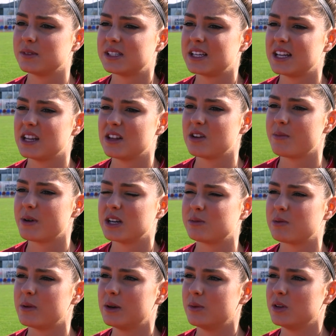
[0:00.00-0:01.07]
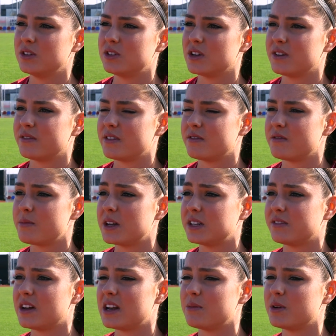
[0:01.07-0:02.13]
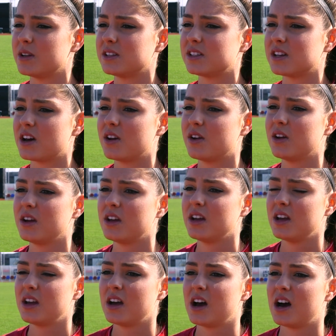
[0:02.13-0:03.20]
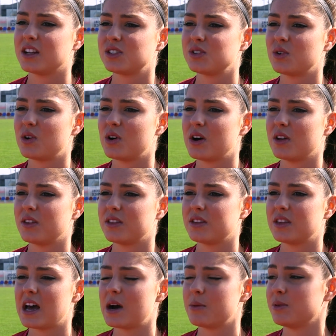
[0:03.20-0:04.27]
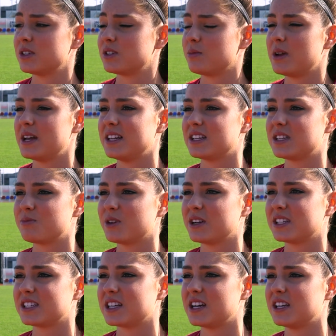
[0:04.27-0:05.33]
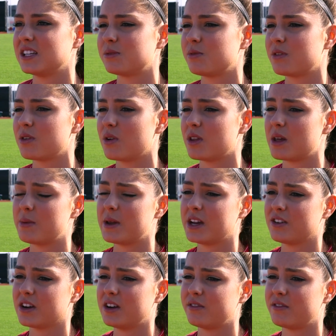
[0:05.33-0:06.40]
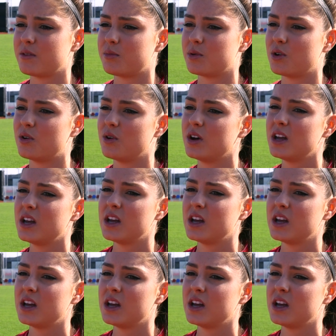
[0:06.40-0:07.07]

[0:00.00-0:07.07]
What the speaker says: Sitting on the bench probably wouldn't do anything for my development, so I saw how Bristol played in the spring series, thought they played great football,